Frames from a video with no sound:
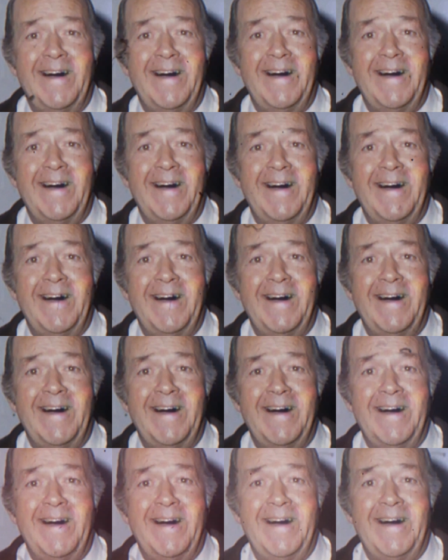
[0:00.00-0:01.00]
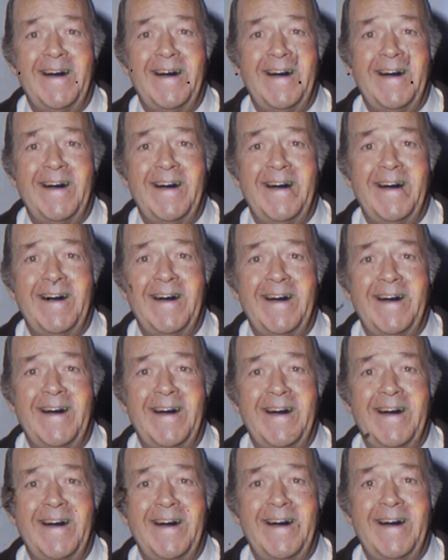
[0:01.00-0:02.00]
of its release. It went
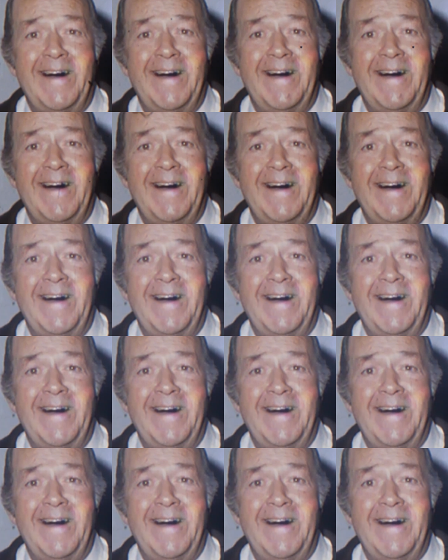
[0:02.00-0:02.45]
on to gross